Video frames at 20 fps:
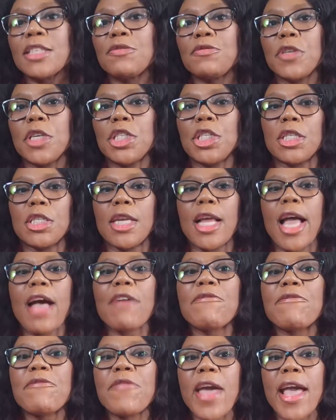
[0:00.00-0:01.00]
vision
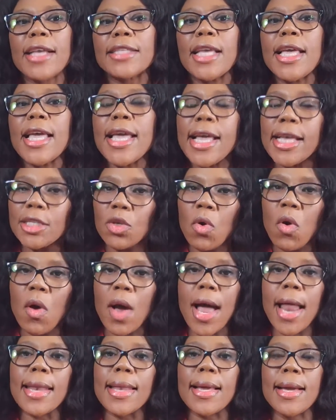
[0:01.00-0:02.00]
affects his
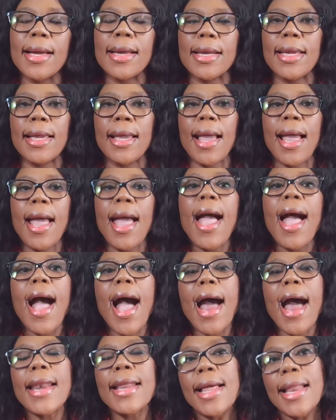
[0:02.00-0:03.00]
or her learning,
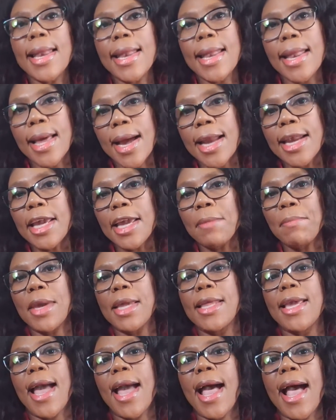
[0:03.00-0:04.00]
and a learning
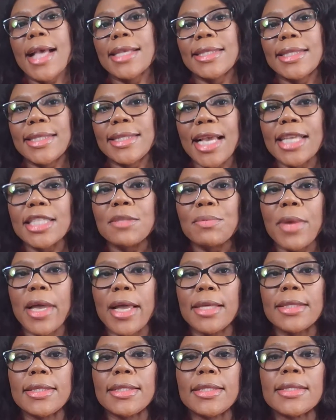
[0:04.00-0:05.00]
media
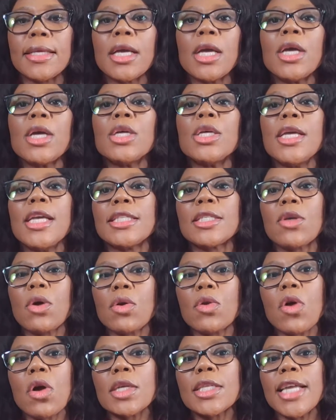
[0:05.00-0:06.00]
assessment is
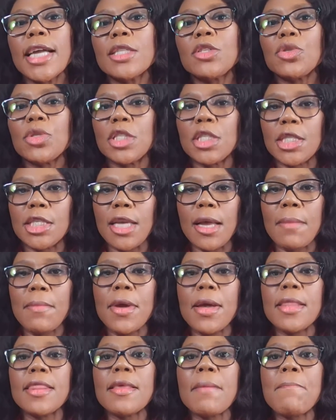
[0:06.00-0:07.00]
conducted to
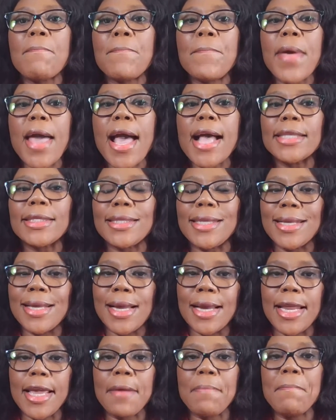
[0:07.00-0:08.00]
determine the best
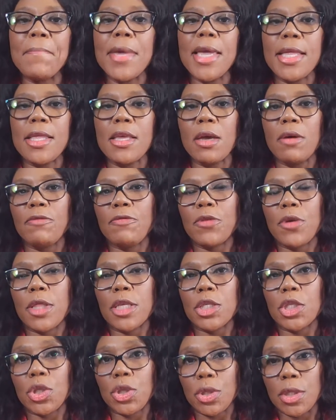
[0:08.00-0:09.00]
learning medium for
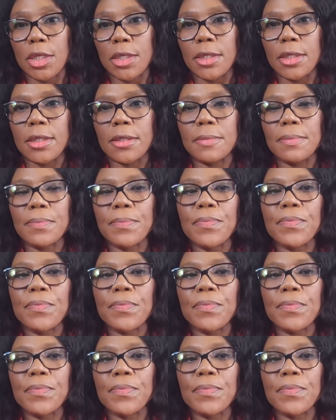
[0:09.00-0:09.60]
the student.